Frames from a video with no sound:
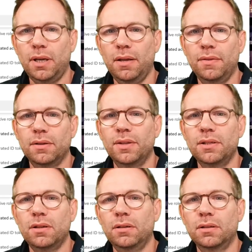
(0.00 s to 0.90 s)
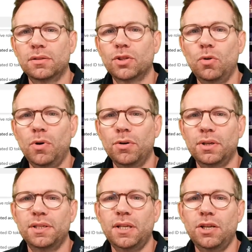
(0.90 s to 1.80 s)
And this scope
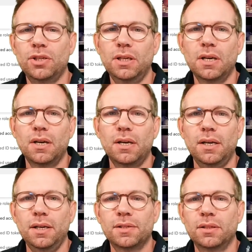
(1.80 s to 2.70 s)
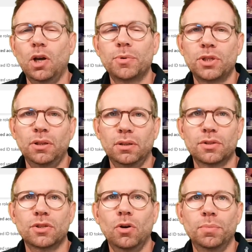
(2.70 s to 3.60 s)
organization is an optional
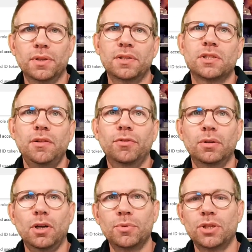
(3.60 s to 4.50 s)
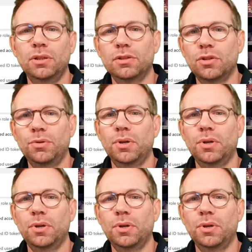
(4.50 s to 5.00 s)
scope. It's default optional, so